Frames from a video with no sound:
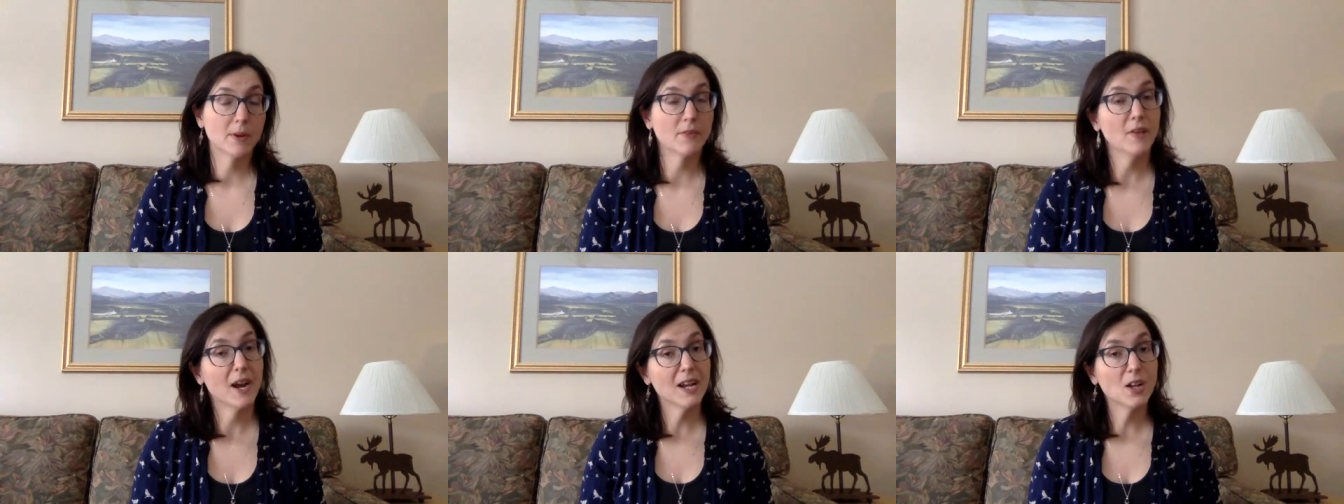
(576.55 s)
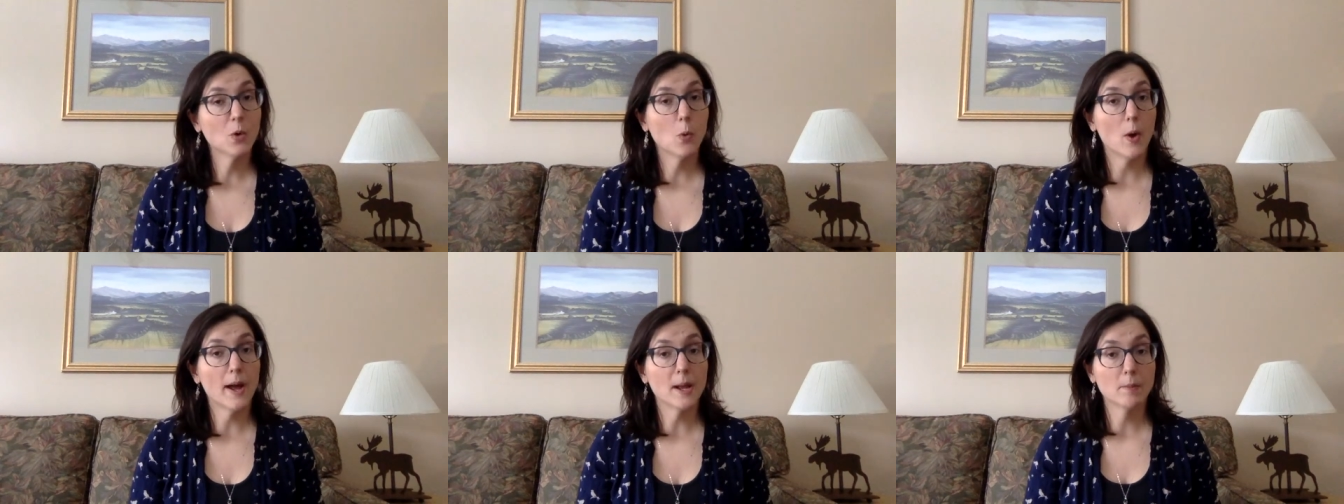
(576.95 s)
to find a
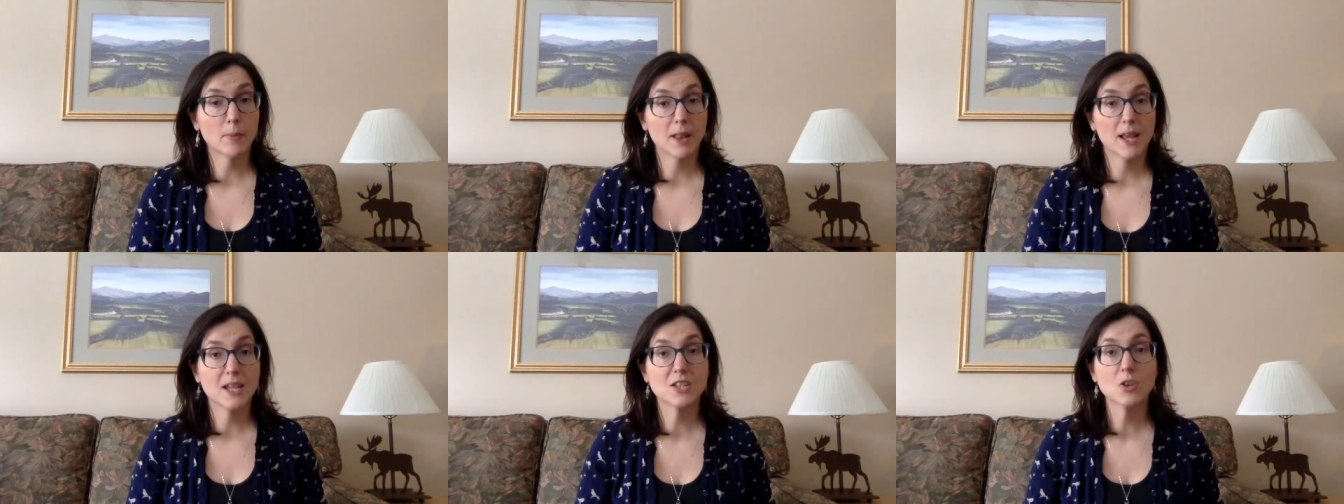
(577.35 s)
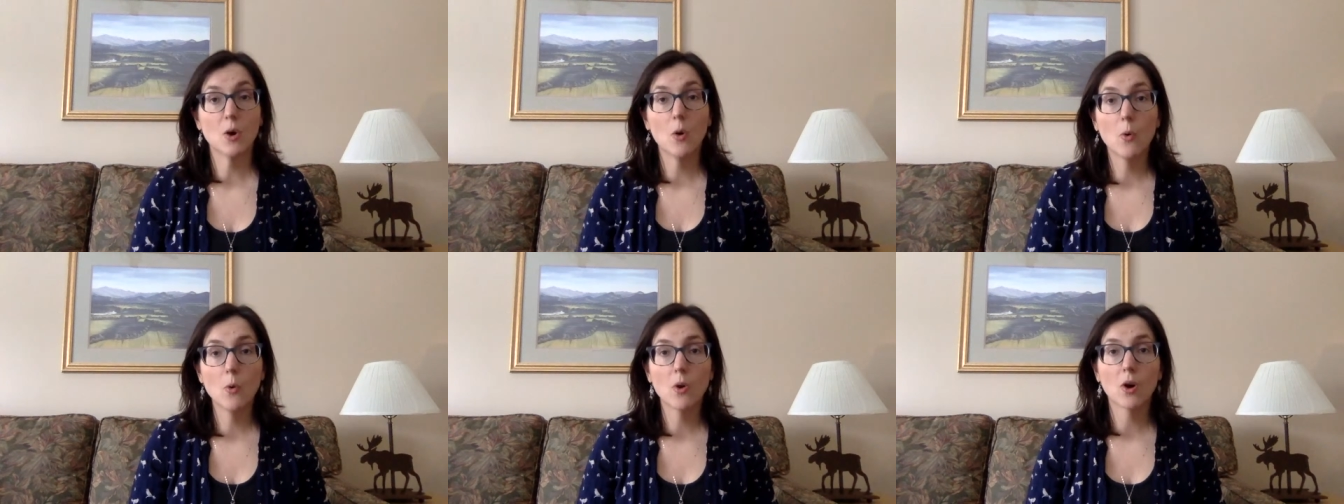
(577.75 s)
quiet place
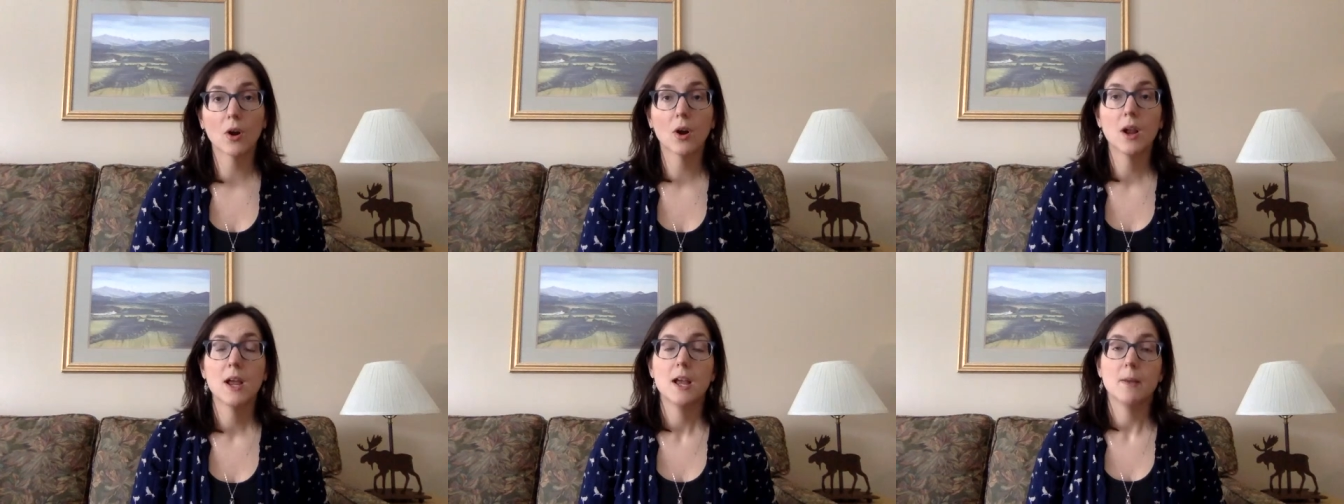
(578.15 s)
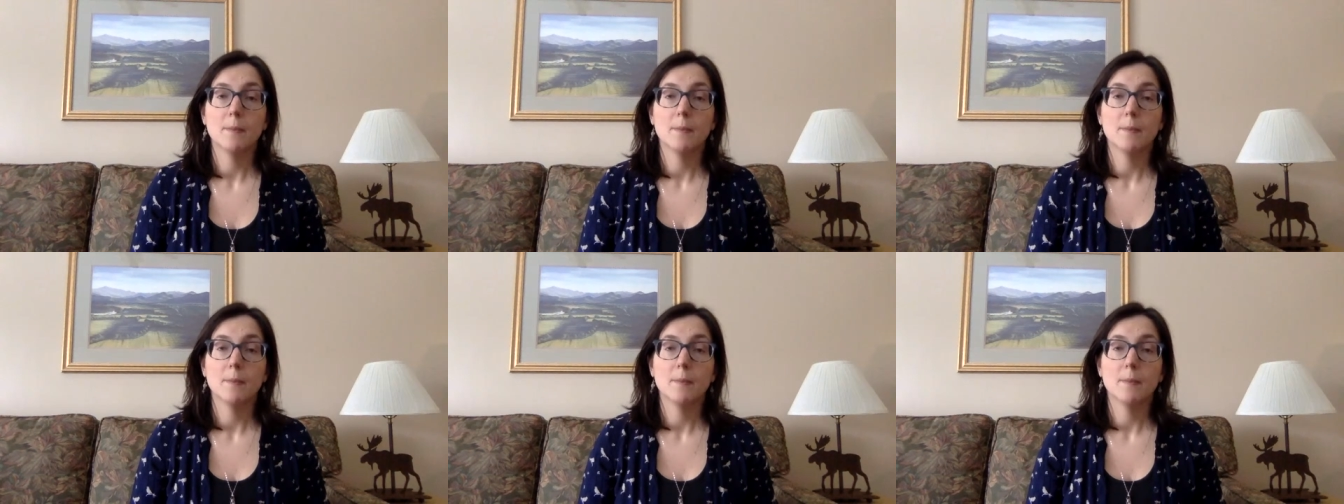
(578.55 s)
or